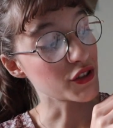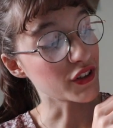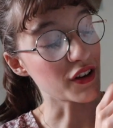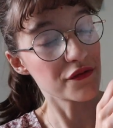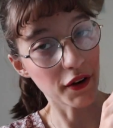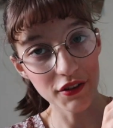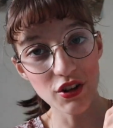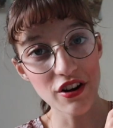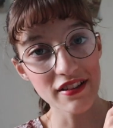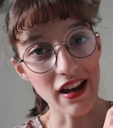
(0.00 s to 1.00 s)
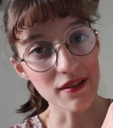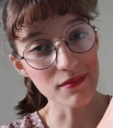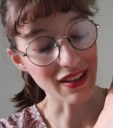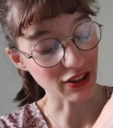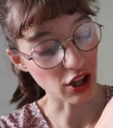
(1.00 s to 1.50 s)
took a very long time
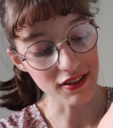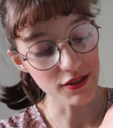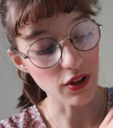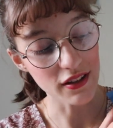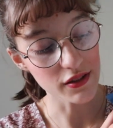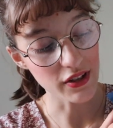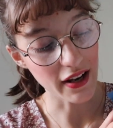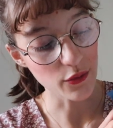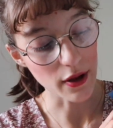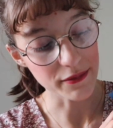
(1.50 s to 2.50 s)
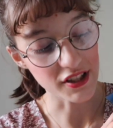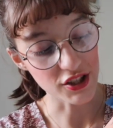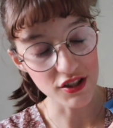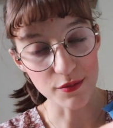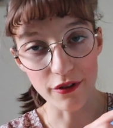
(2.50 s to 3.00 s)
and lots of lots of tiny whip
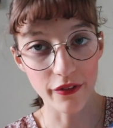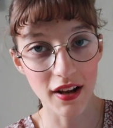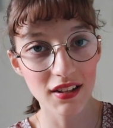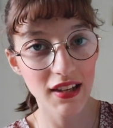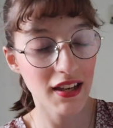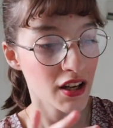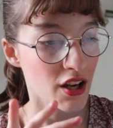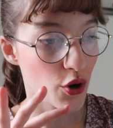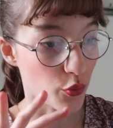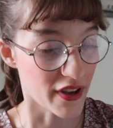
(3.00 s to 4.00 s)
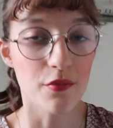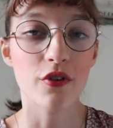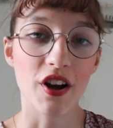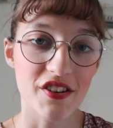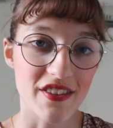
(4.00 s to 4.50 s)
stitches, but finally we can
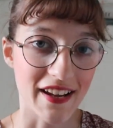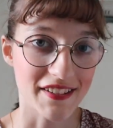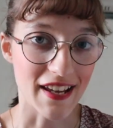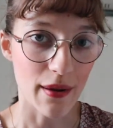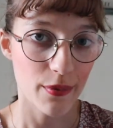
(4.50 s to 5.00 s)
move on to the next step.